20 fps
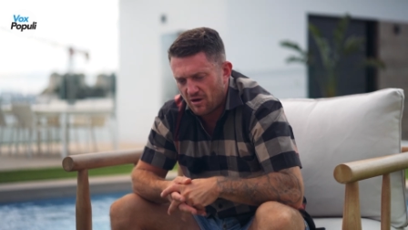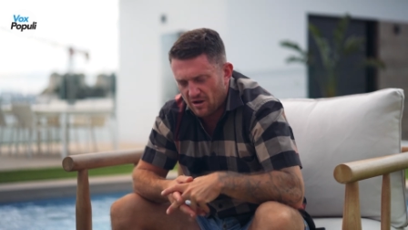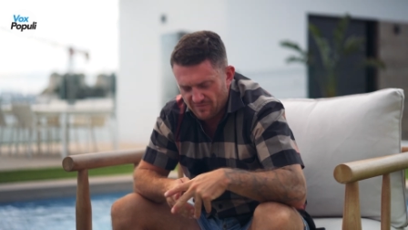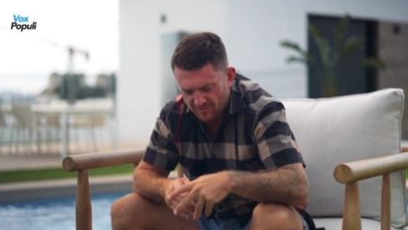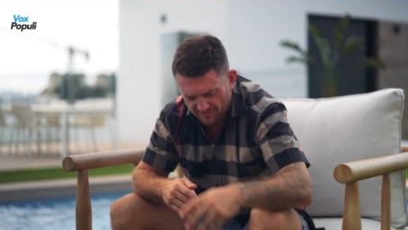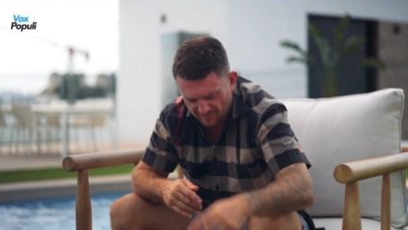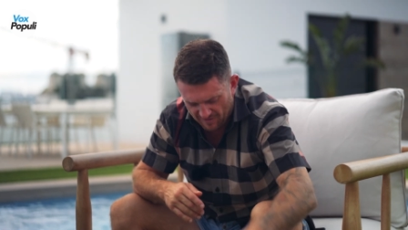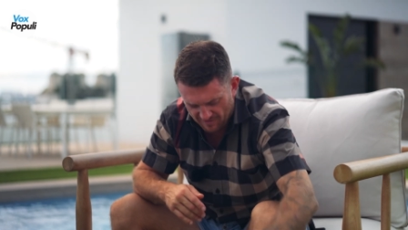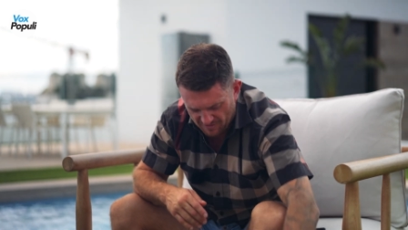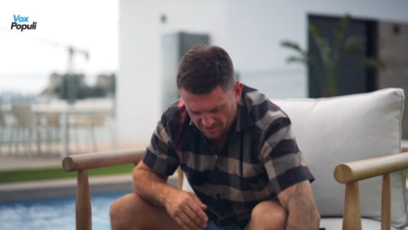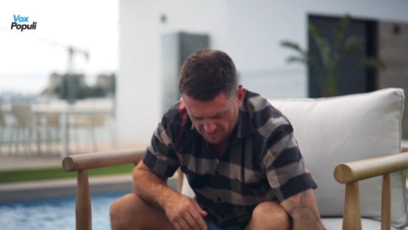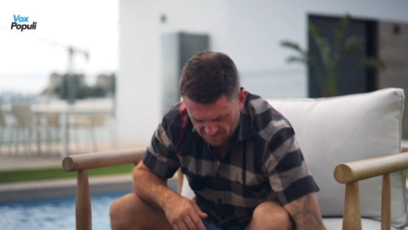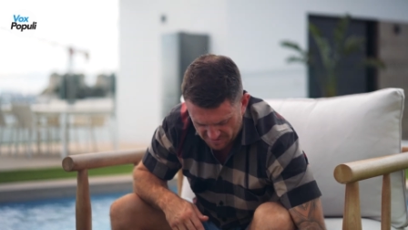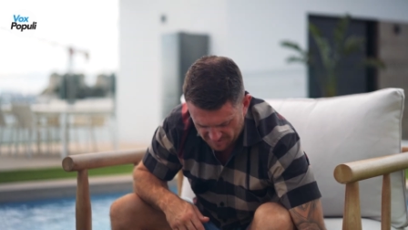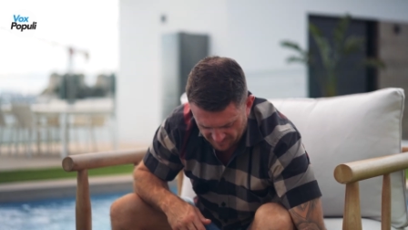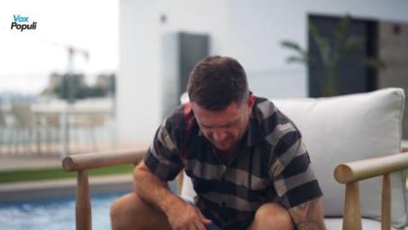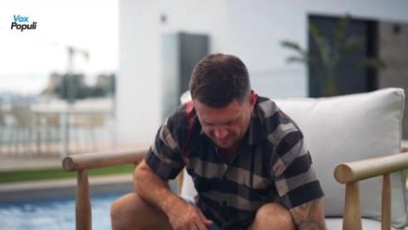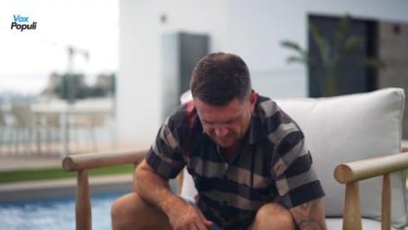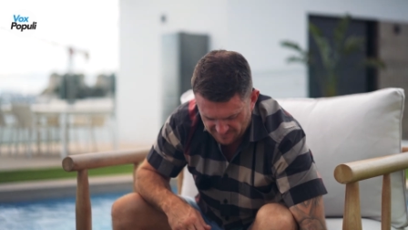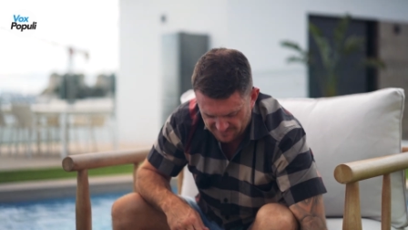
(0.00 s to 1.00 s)
I have a very good
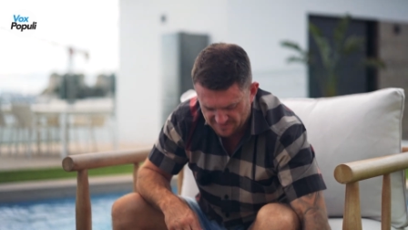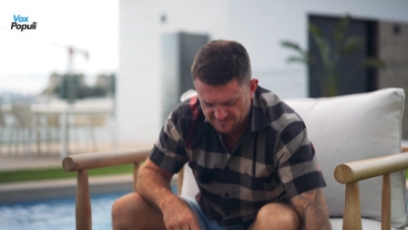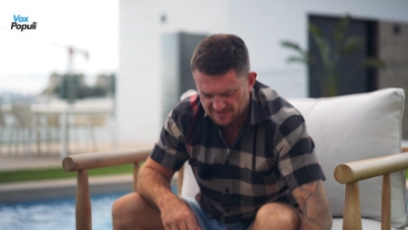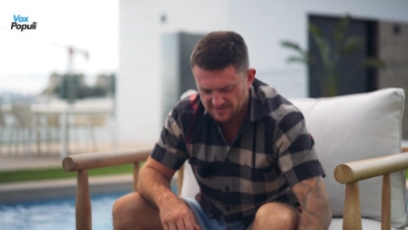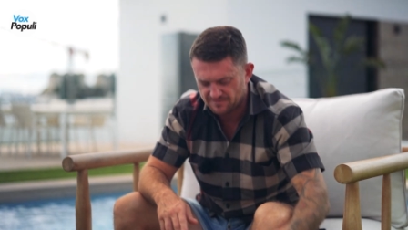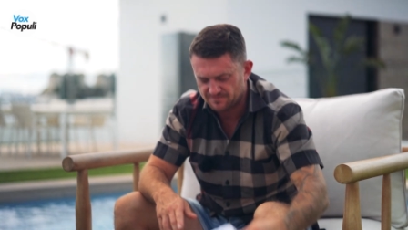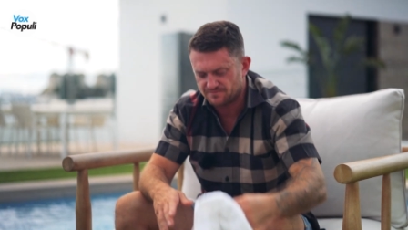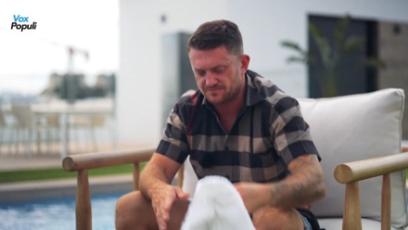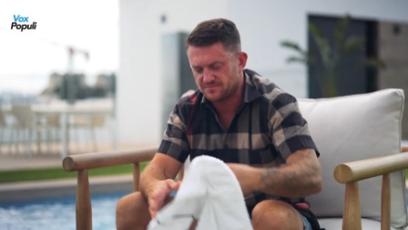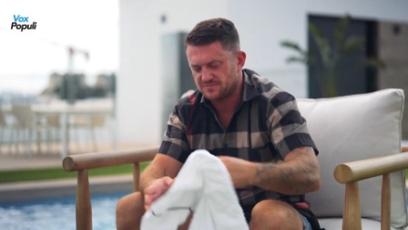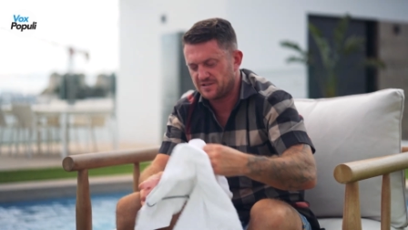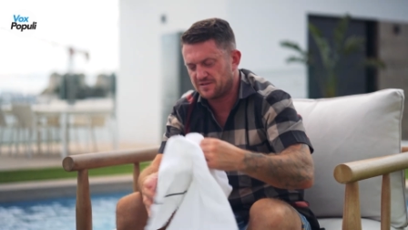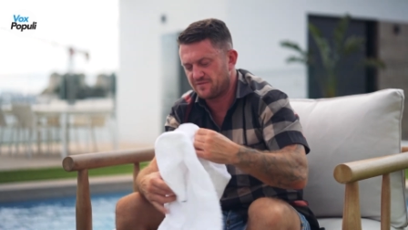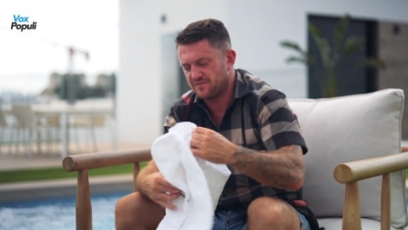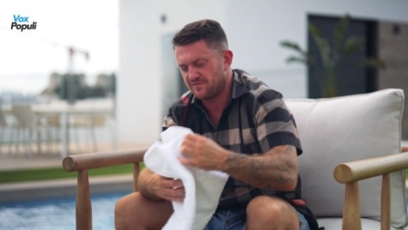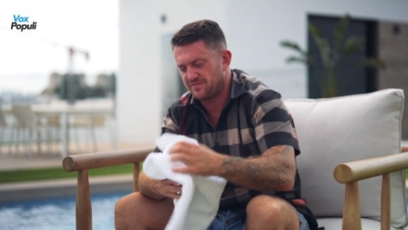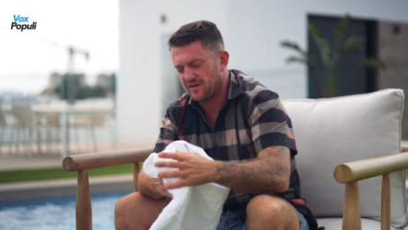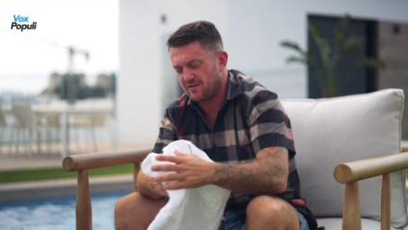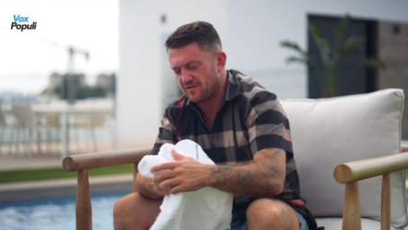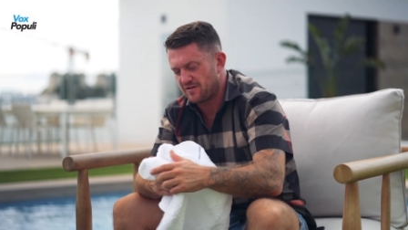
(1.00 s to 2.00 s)
surveillance team. Yeah?
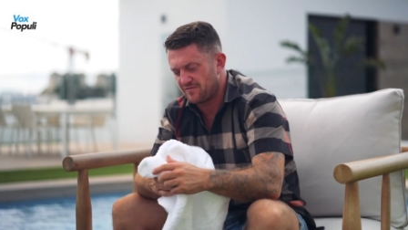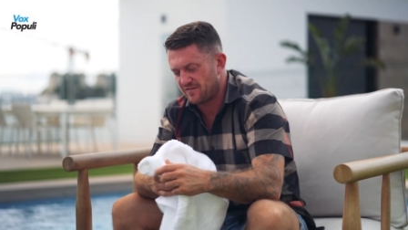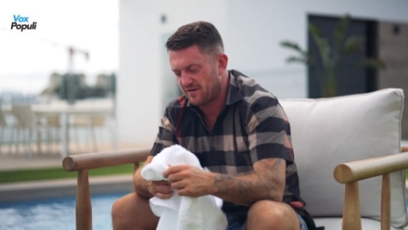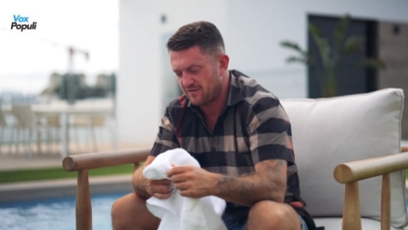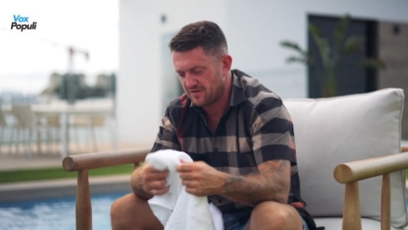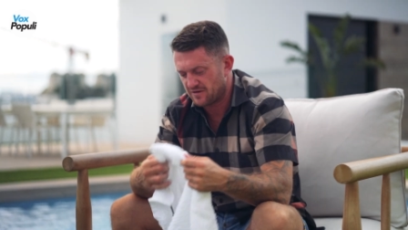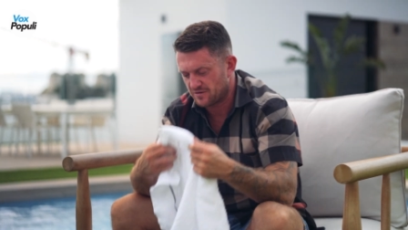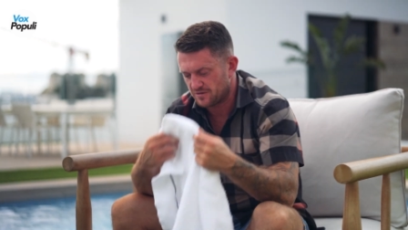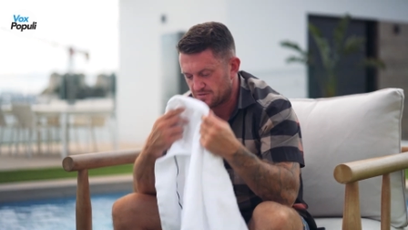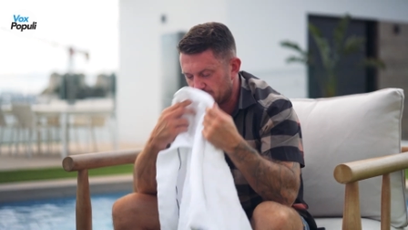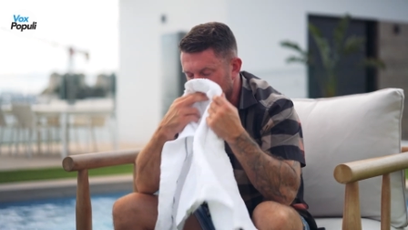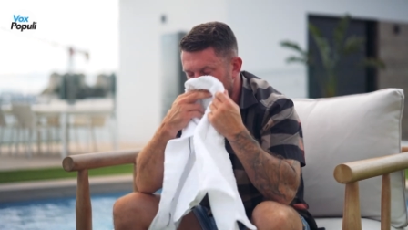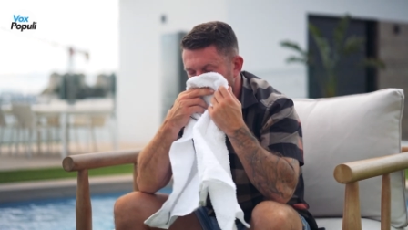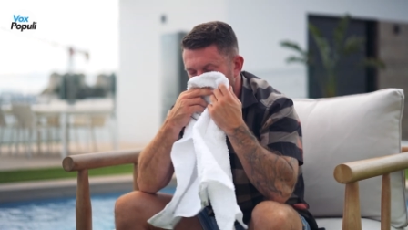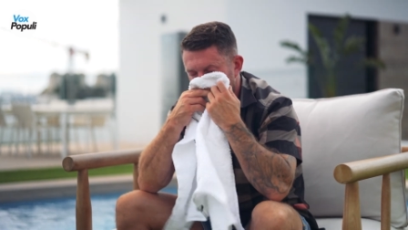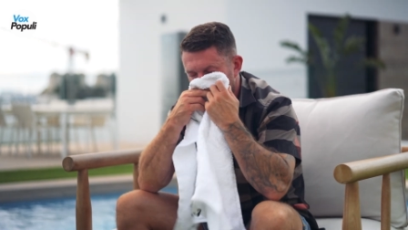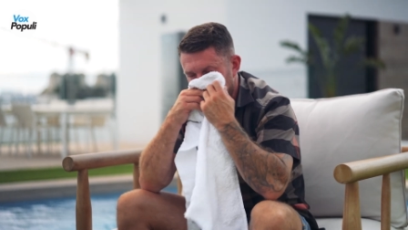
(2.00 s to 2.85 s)
Very, very good.